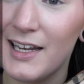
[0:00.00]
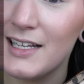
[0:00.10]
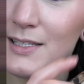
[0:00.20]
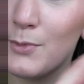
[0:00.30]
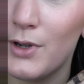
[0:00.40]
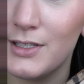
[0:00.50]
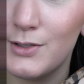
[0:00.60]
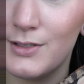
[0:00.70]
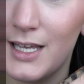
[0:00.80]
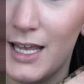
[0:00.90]
Next I'm going
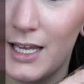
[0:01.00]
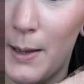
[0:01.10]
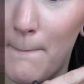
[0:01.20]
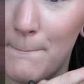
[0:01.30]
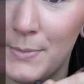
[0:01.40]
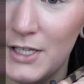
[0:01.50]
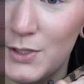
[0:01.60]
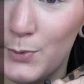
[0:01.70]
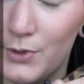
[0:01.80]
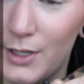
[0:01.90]
to take
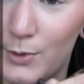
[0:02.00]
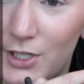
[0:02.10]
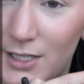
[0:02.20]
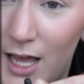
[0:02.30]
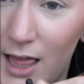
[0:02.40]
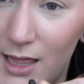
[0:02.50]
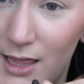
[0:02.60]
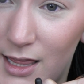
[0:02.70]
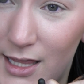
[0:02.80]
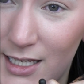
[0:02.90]
Peach Smoothie, which is
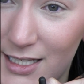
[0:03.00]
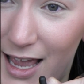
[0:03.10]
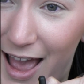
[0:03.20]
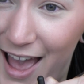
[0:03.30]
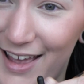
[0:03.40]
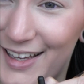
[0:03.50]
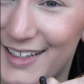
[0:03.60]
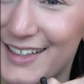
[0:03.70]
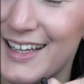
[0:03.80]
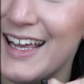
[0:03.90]
this
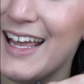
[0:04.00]
guy,